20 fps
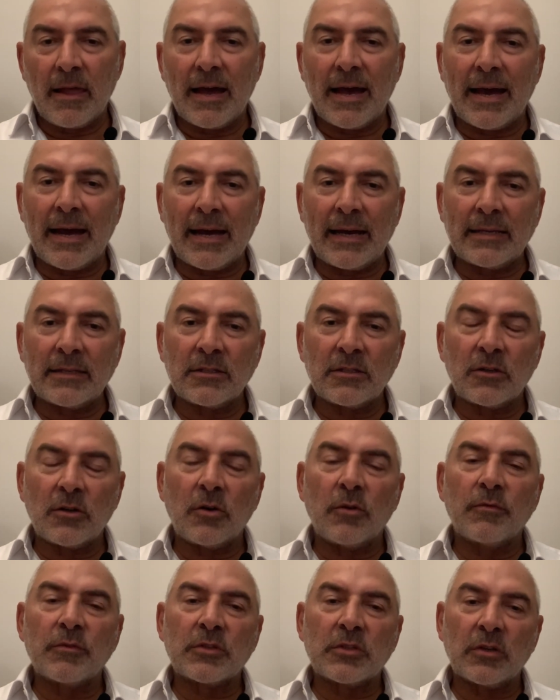and
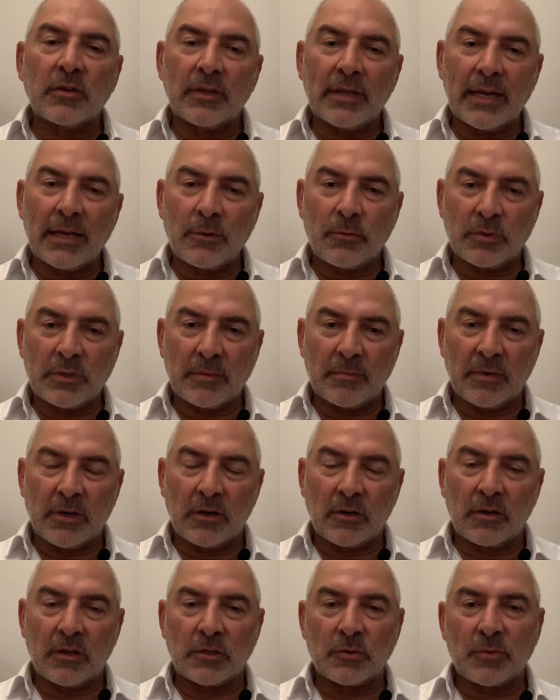obviously on equity
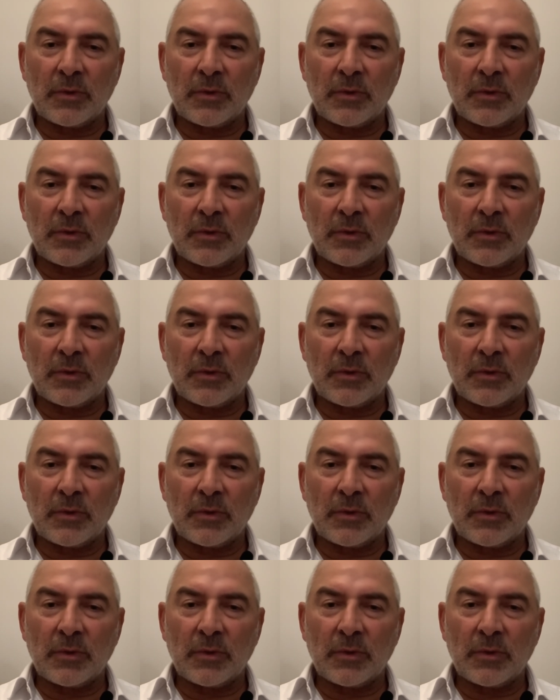markets.